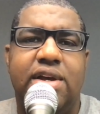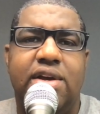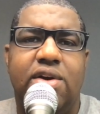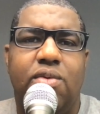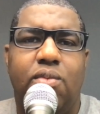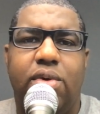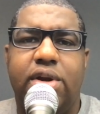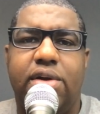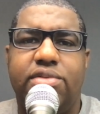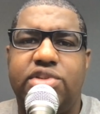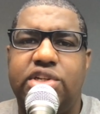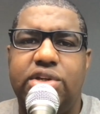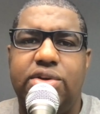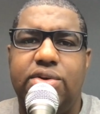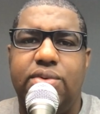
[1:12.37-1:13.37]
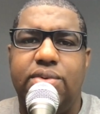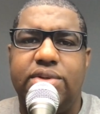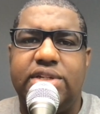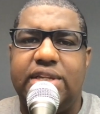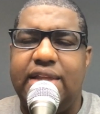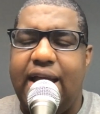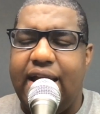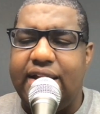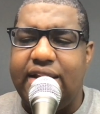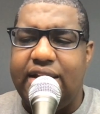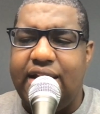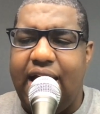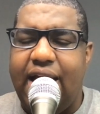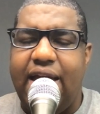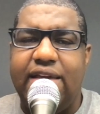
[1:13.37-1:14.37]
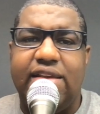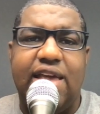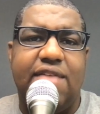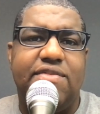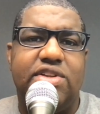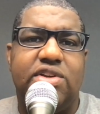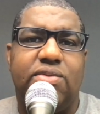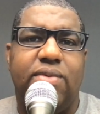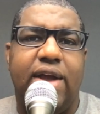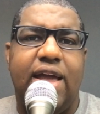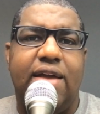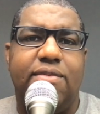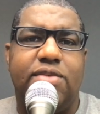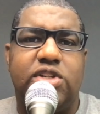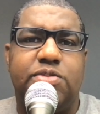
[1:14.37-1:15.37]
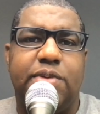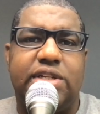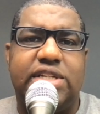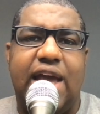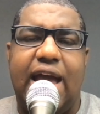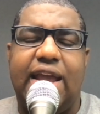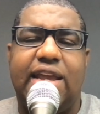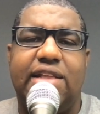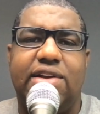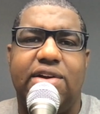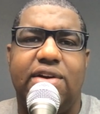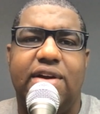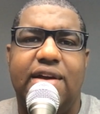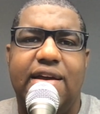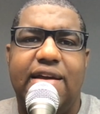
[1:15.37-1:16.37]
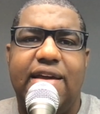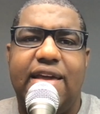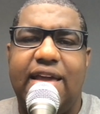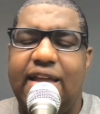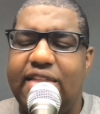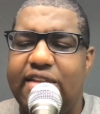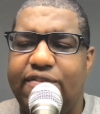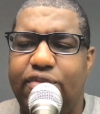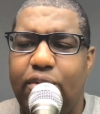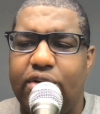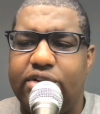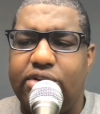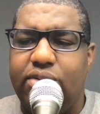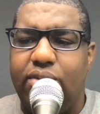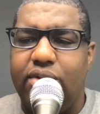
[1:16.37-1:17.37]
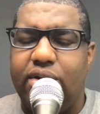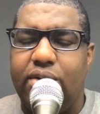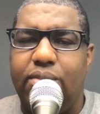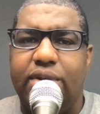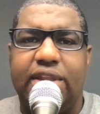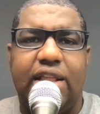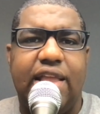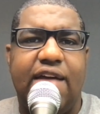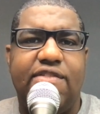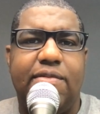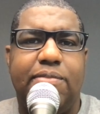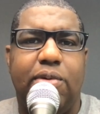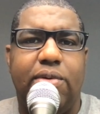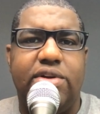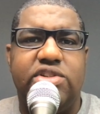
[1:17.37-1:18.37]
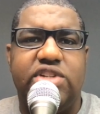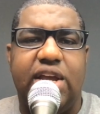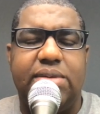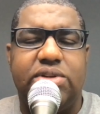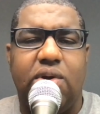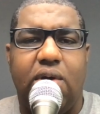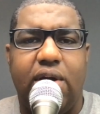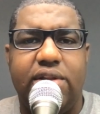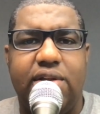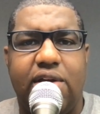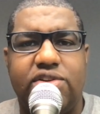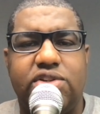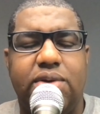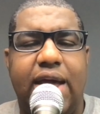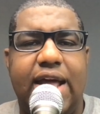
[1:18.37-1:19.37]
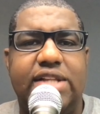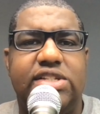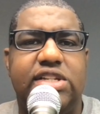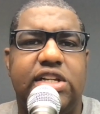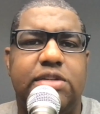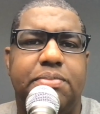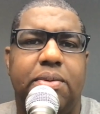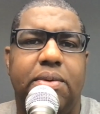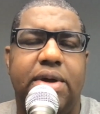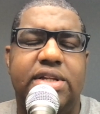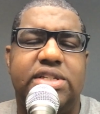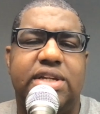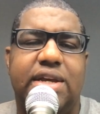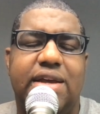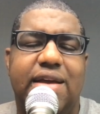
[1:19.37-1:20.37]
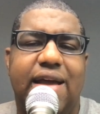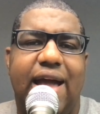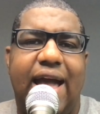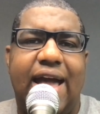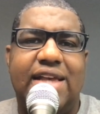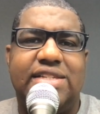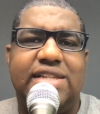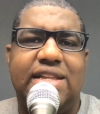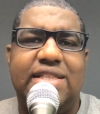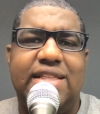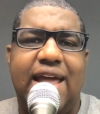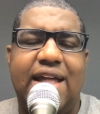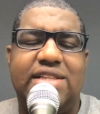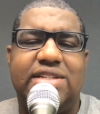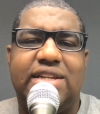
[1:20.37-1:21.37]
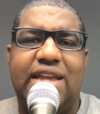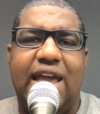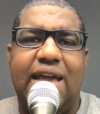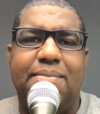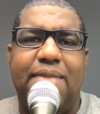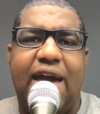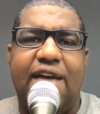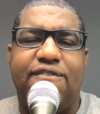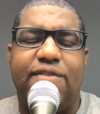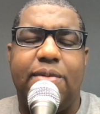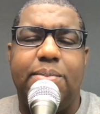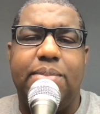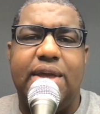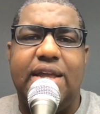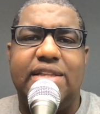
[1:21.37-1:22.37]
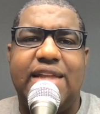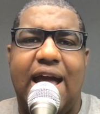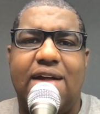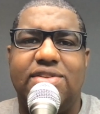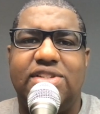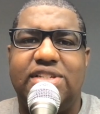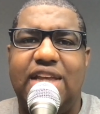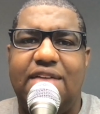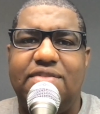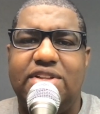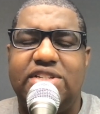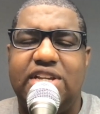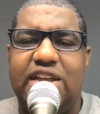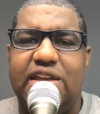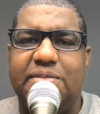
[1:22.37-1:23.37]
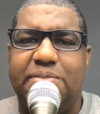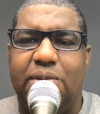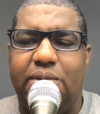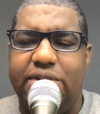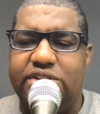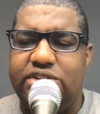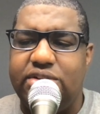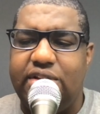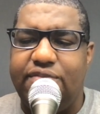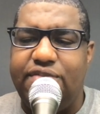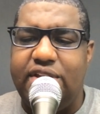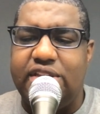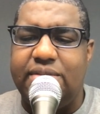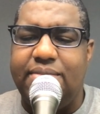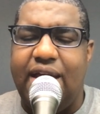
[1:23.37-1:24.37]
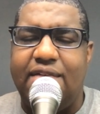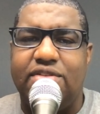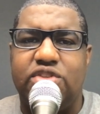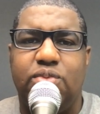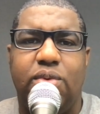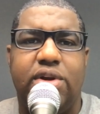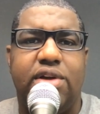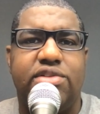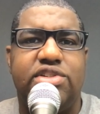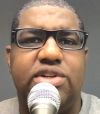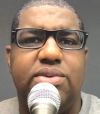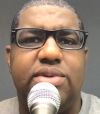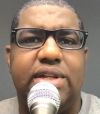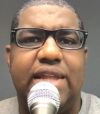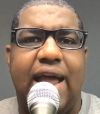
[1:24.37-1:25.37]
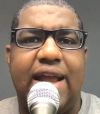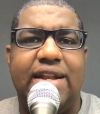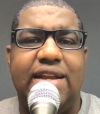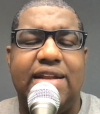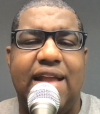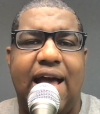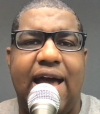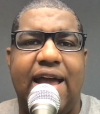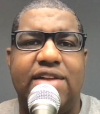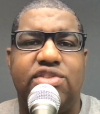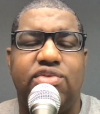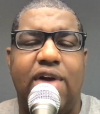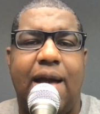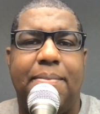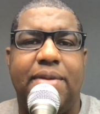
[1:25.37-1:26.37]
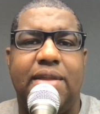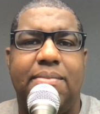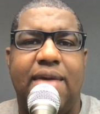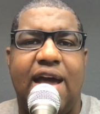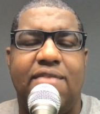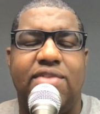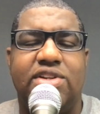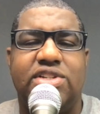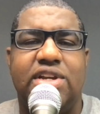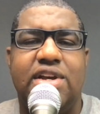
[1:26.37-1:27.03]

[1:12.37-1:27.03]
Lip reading: 102-99. Kevin Durant was spectacular in the fourth quarter with 11 points. James Harden also had 6 points as the Nets came back from being down 17 points to defeat the Mavericks 102-99, dropping the Mavericks